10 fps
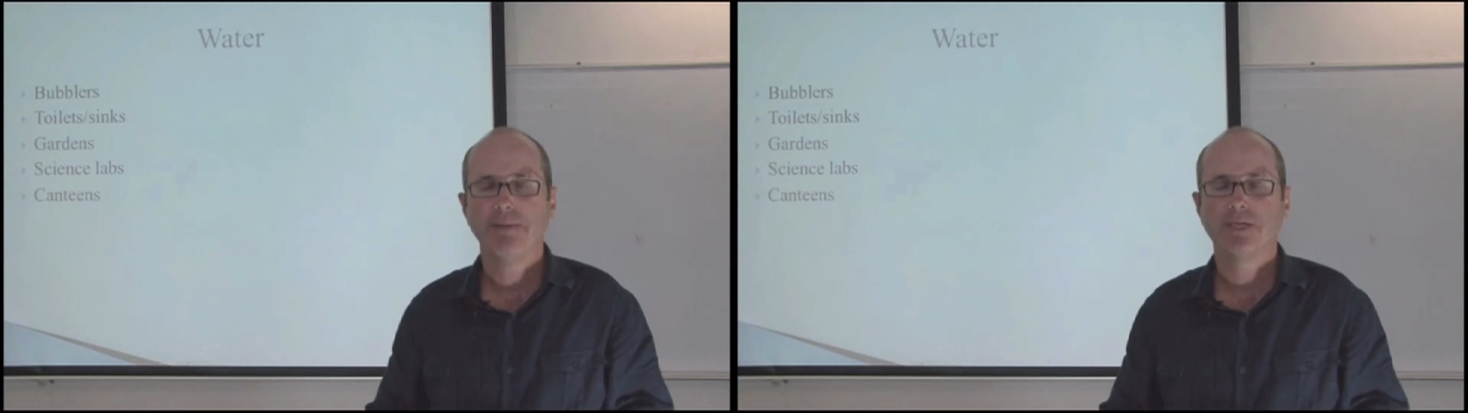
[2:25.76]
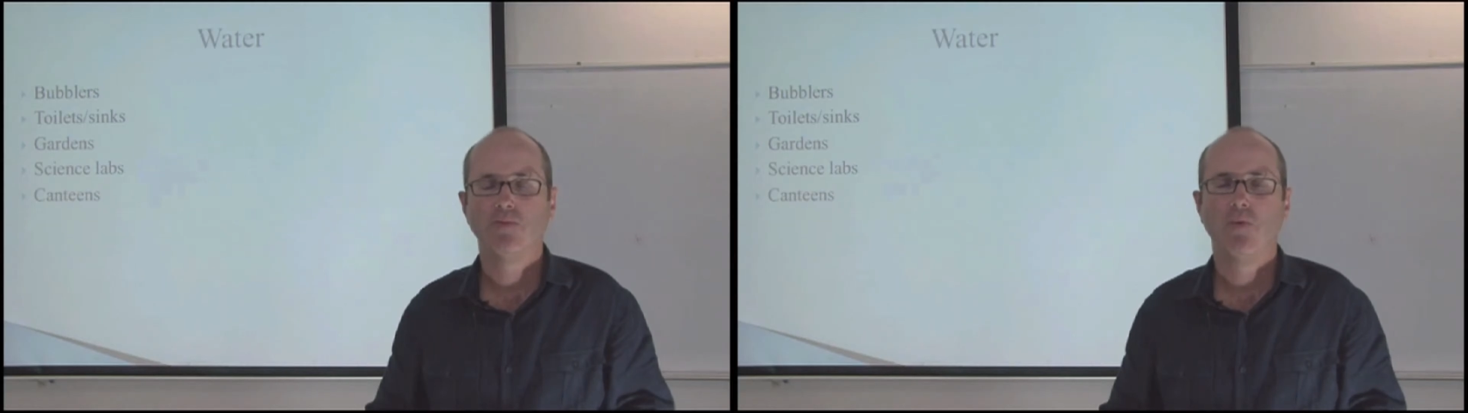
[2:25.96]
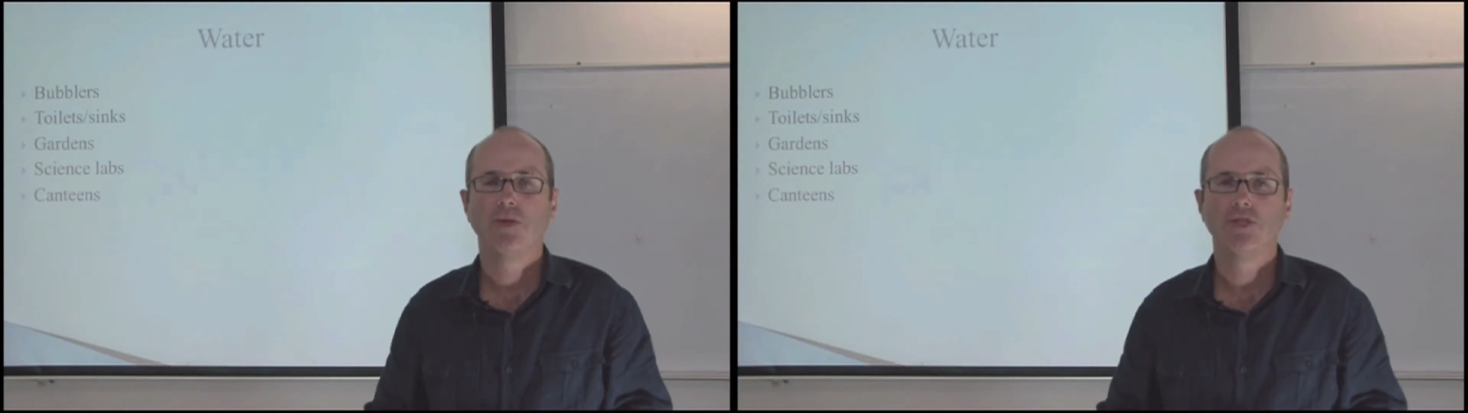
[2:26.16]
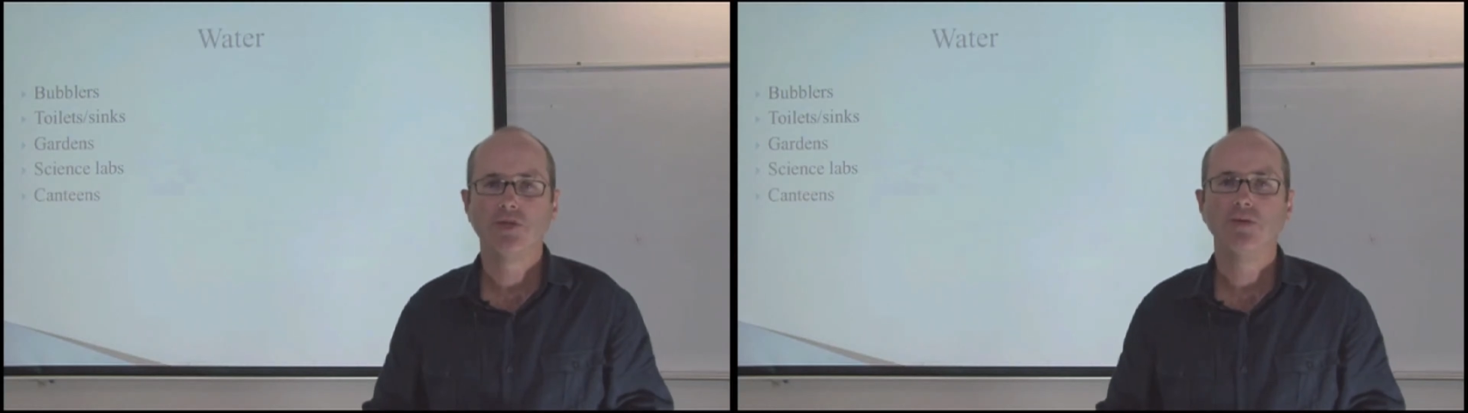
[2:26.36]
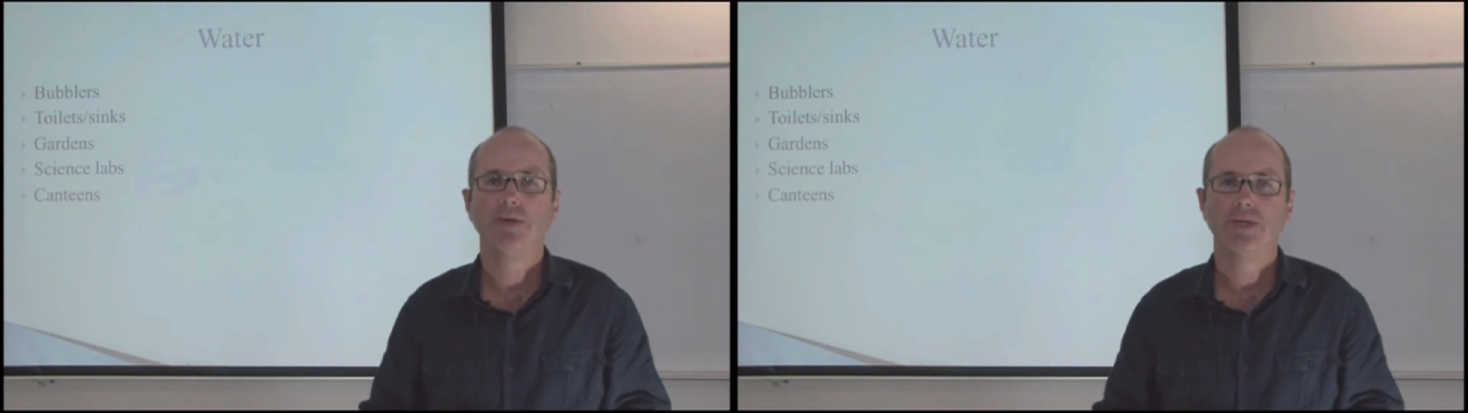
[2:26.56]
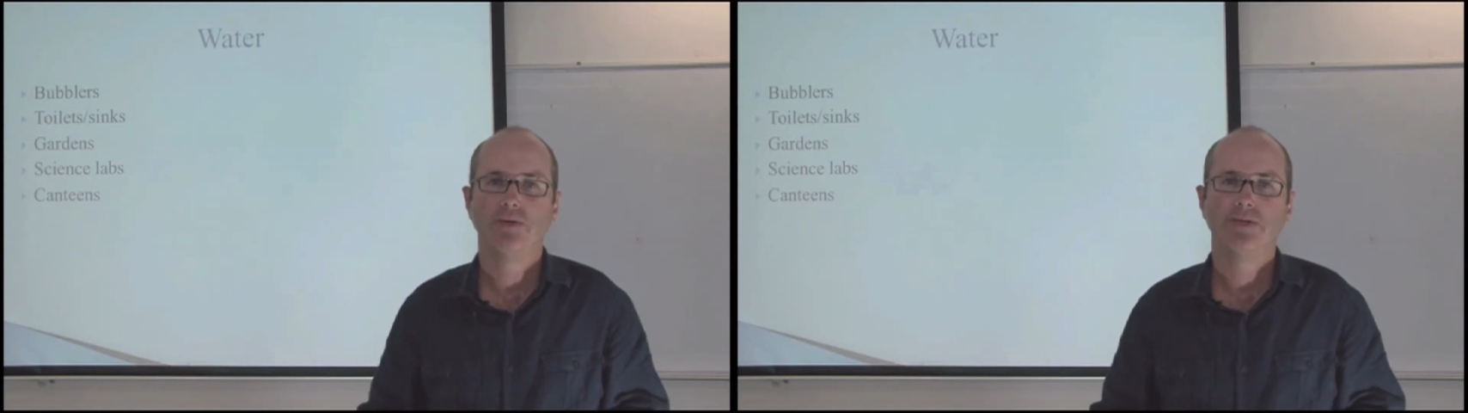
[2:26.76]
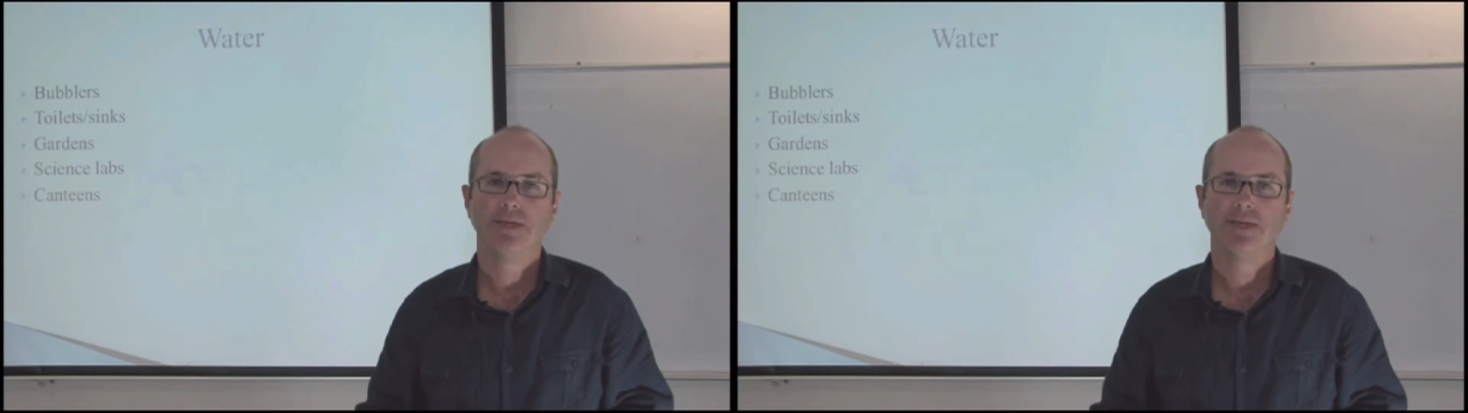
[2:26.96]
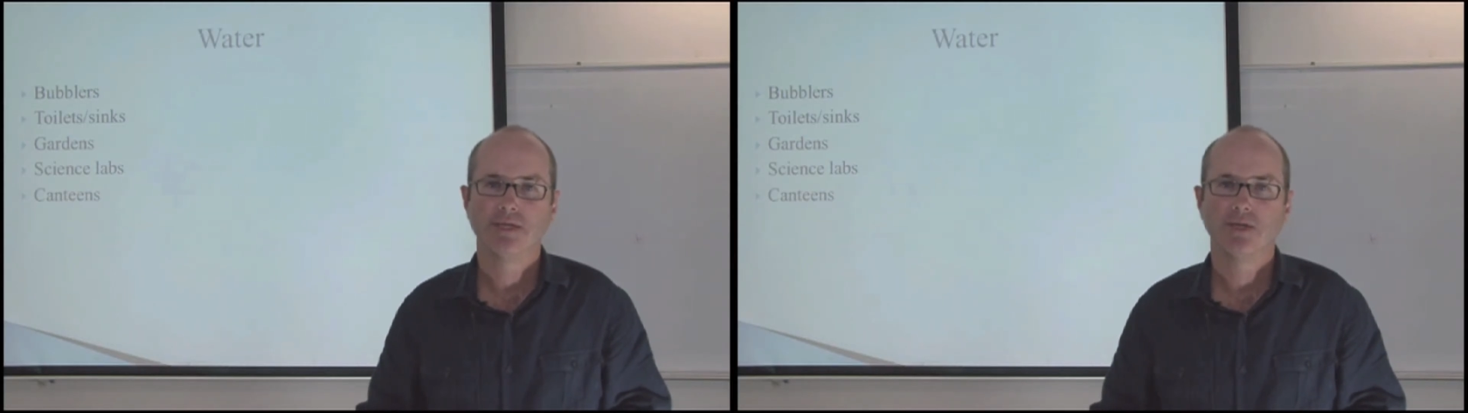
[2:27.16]
much water do we use
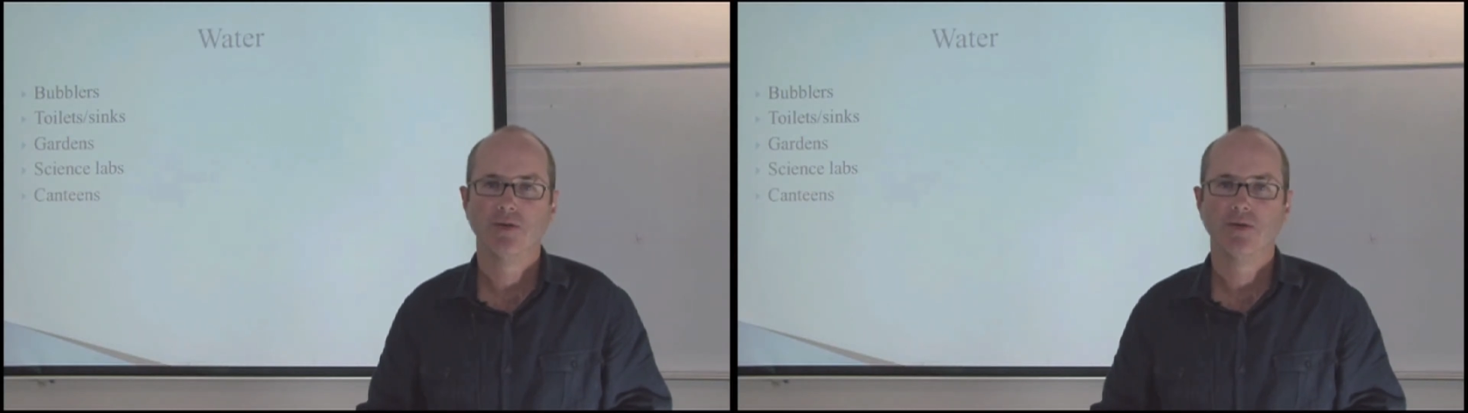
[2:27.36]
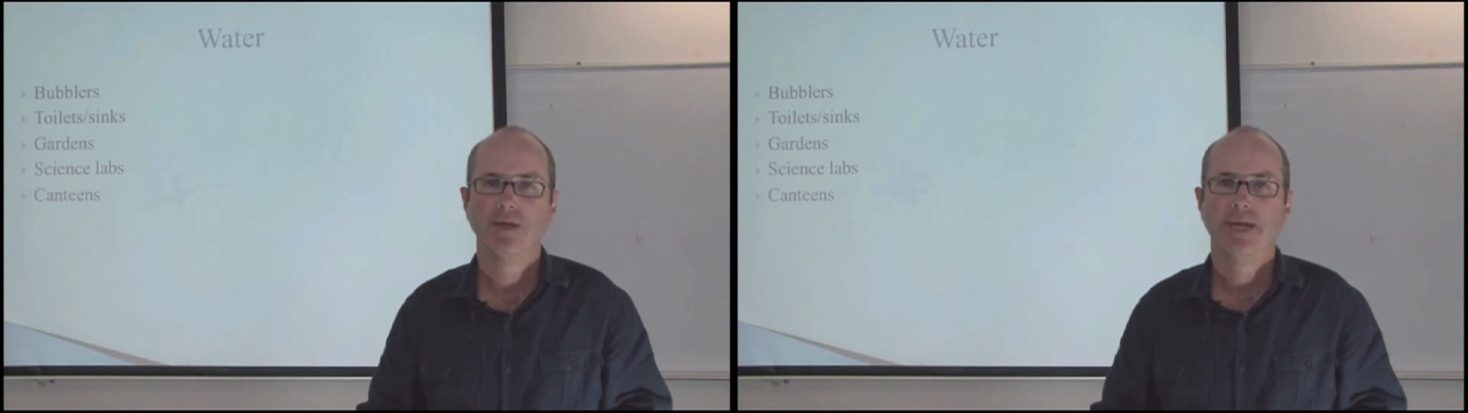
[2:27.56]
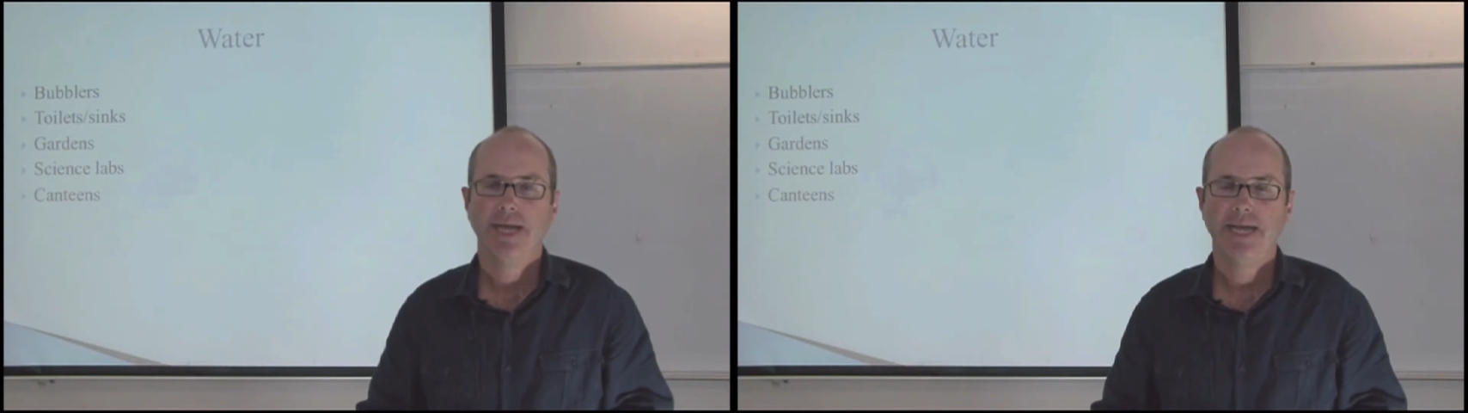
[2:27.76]
in this school